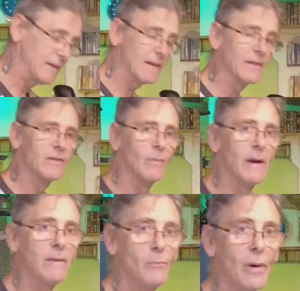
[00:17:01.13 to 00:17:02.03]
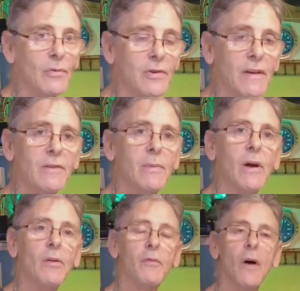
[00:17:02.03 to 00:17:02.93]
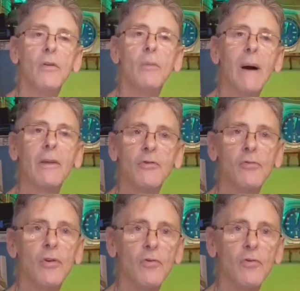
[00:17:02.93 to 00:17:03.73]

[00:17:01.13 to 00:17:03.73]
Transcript: said to me, Bill said to me on the phone, the manager of the